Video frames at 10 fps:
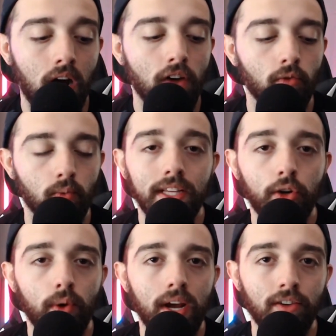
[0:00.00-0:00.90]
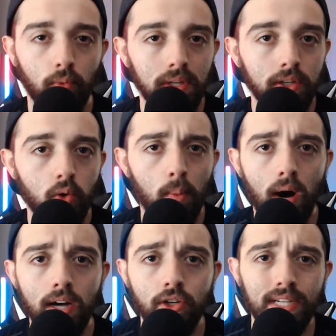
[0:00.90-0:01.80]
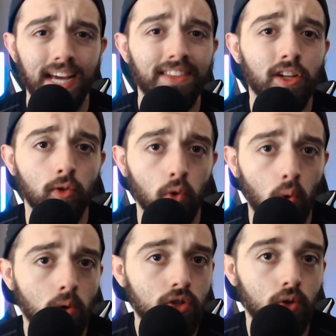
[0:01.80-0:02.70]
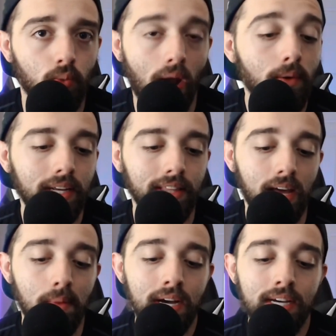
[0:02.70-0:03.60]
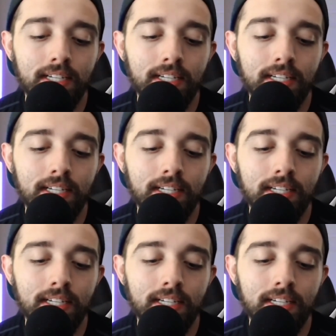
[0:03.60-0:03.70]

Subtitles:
of really creative, really cool monsters and the lore surrounding them.